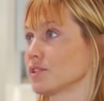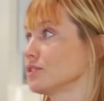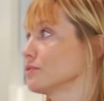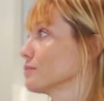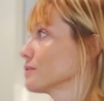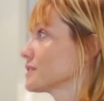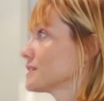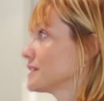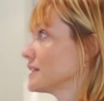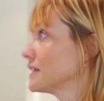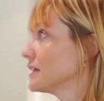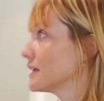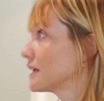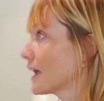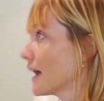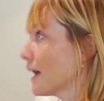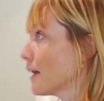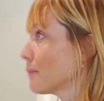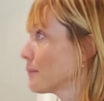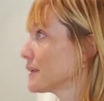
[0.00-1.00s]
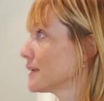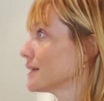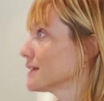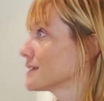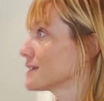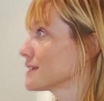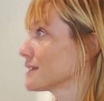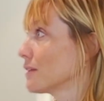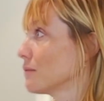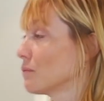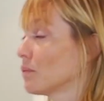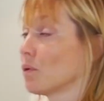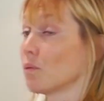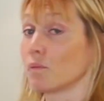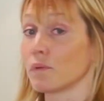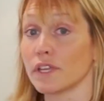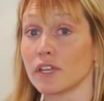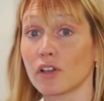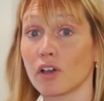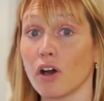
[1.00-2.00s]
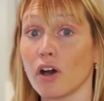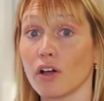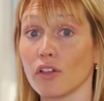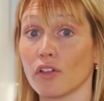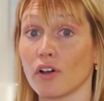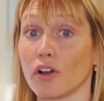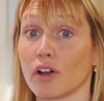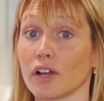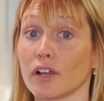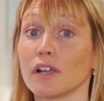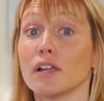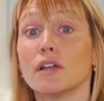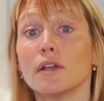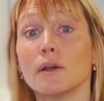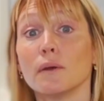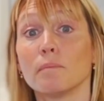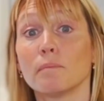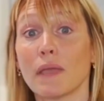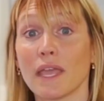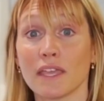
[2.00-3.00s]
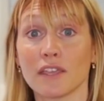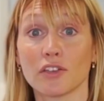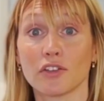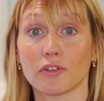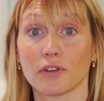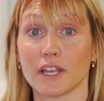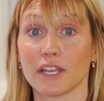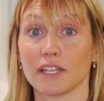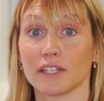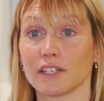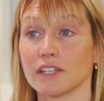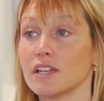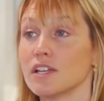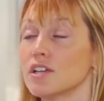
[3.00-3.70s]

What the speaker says: you will see cabinets that what we call are paint grade.